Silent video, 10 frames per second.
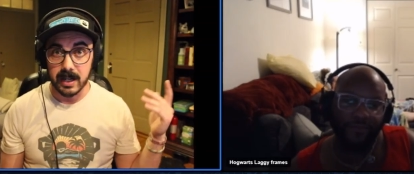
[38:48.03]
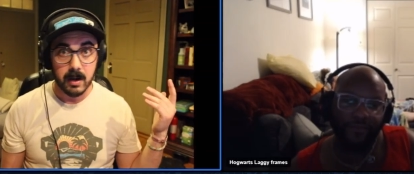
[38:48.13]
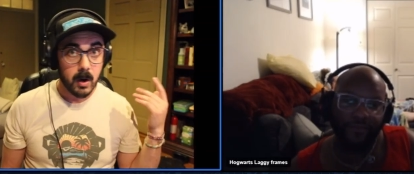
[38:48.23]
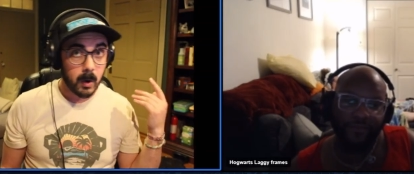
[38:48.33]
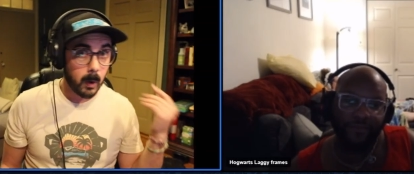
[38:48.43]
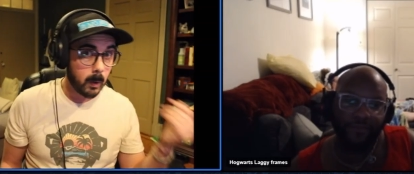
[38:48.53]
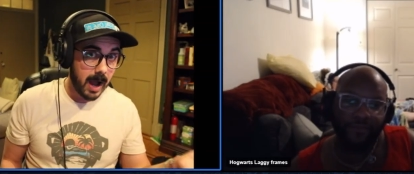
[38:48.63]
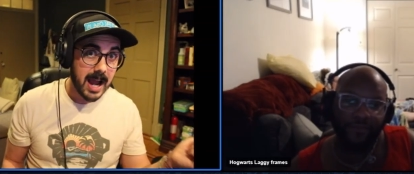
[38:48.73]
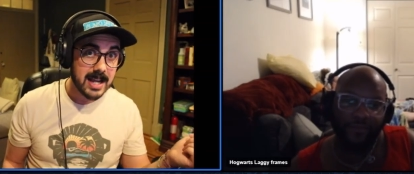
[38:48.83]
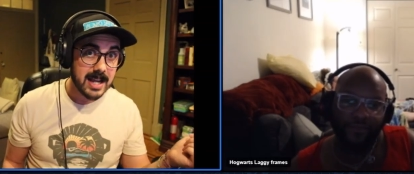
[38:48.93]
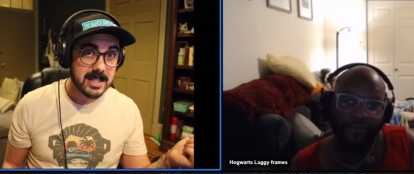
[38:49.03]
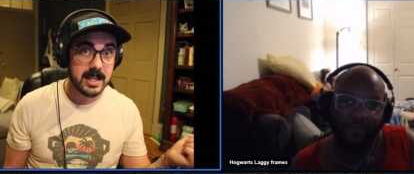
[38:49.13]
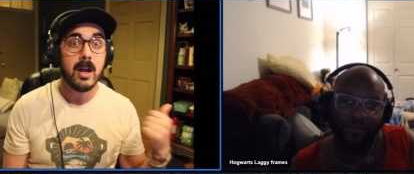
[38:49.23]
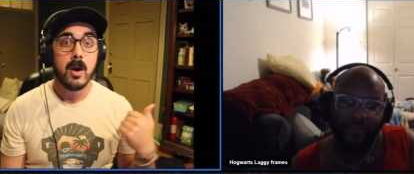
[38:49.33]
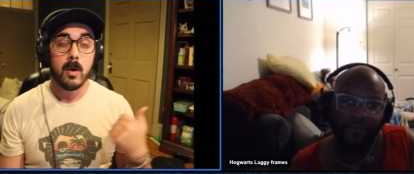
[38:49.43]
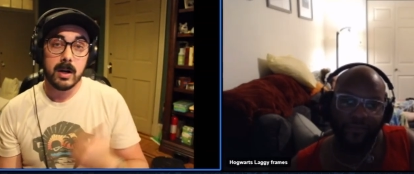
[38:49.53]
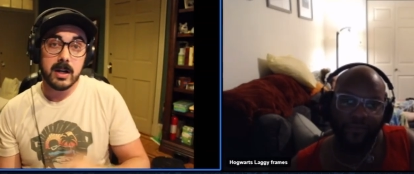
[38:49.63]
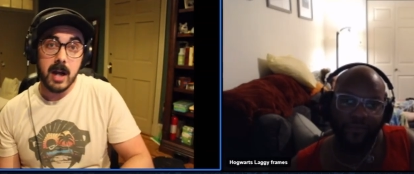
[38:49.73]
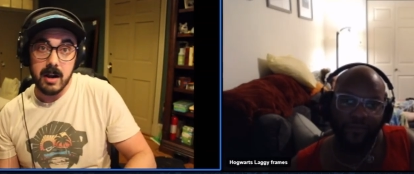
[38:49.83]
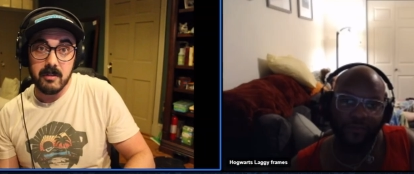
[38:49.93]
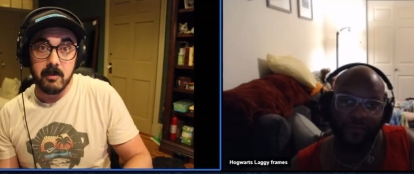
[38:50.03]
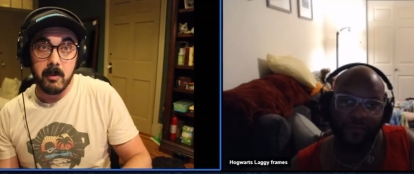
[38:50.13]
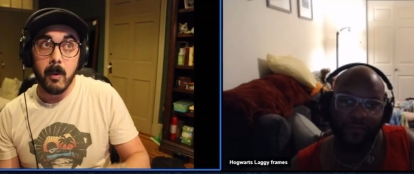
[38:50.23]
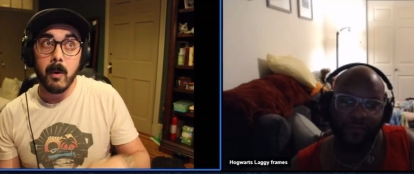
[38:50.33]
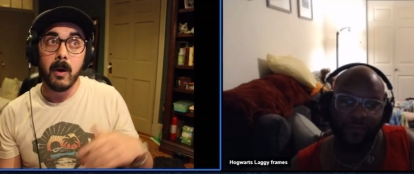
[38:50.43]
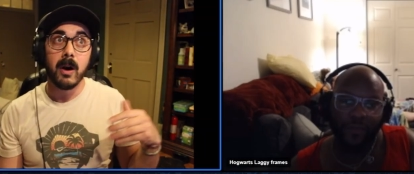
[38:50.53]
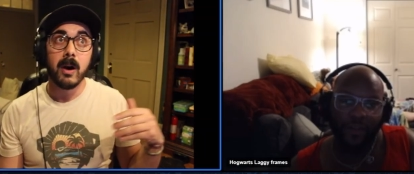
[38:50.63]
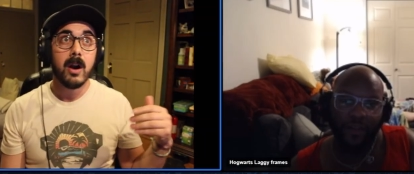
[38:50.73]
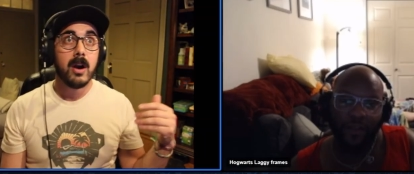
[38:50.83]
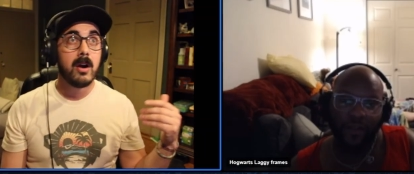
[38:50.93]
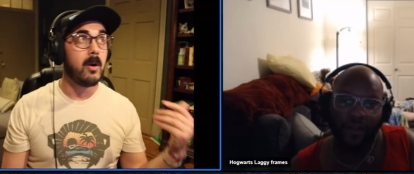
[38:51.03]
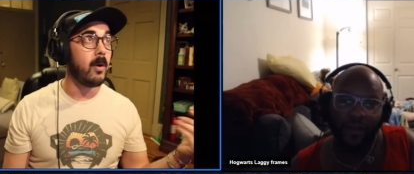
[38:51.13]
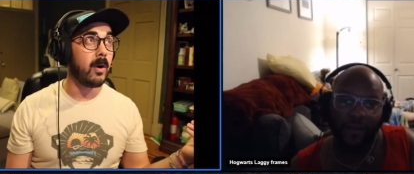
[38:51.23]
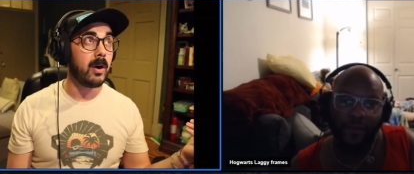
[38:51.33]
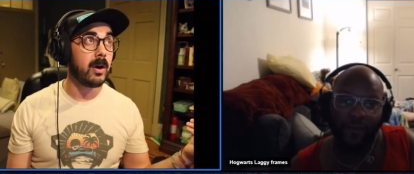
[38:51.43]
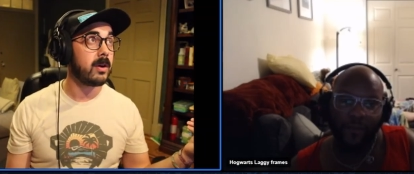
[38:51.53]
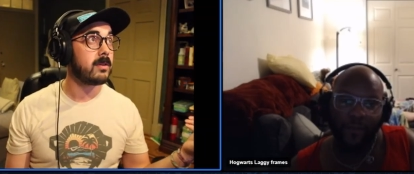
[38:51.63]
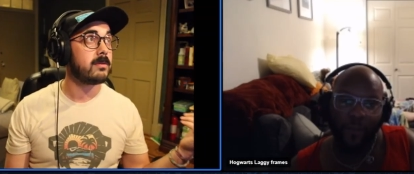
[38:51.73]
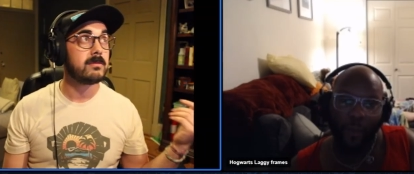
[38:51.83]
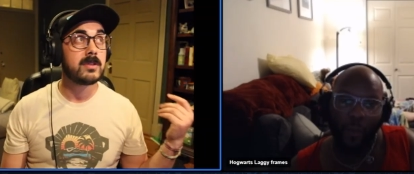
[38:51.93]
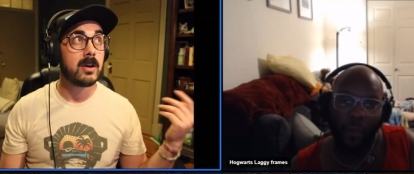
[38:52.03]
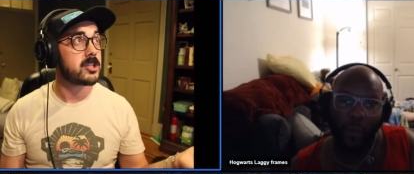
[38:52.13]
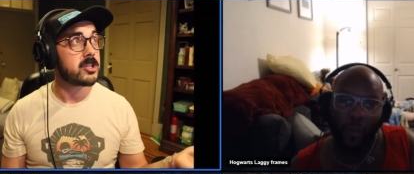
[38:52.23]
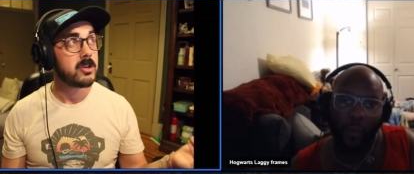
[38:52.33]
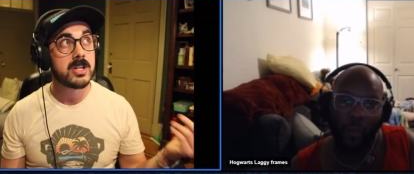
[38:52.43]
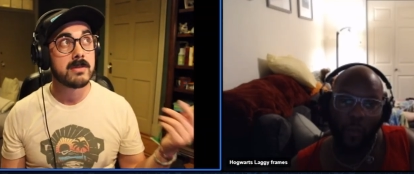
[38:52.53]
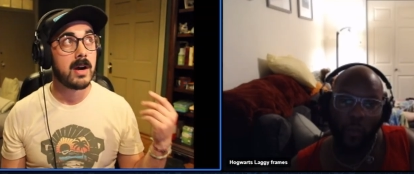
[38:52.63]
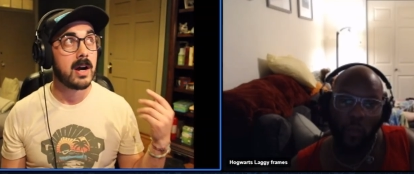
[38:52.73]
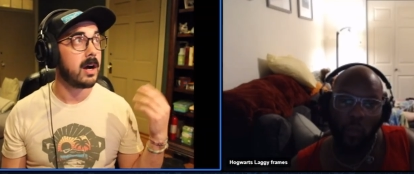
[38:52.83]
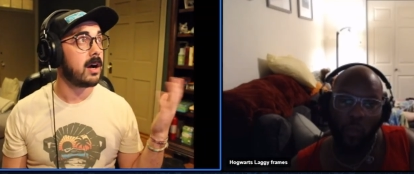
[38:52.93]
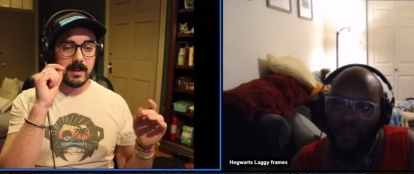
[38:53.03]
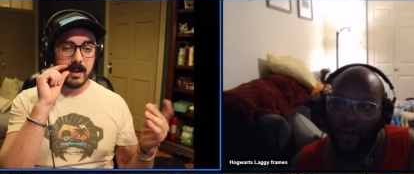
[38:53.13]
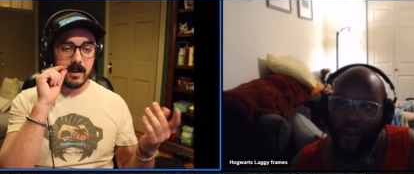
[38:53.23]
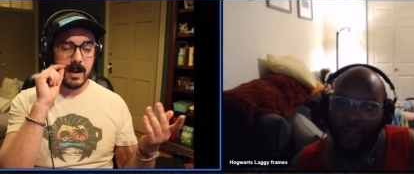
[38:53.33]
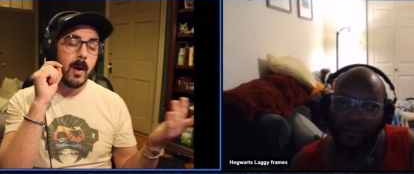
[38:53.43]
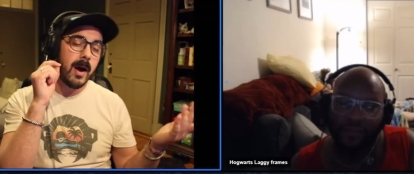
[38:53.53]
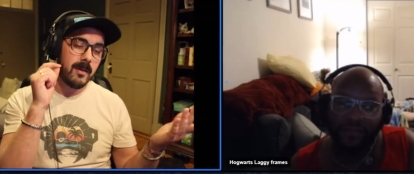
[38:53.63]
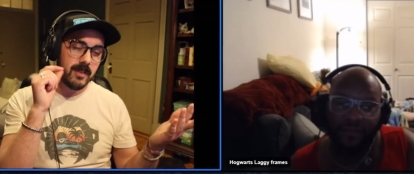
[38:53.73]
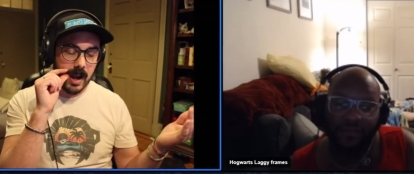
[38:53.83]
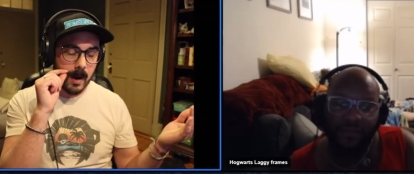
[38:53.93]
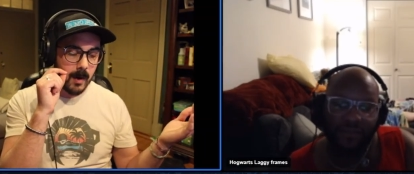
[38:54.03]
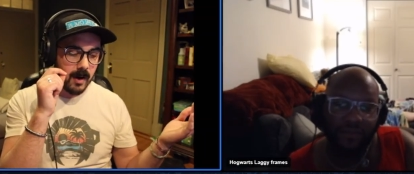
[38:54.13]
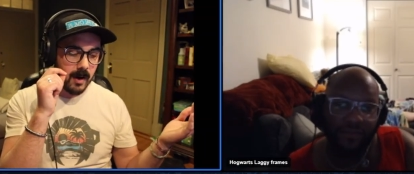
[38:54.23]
Speaker 1: with like Horizon or God of War or Ghost of Tsushima. However,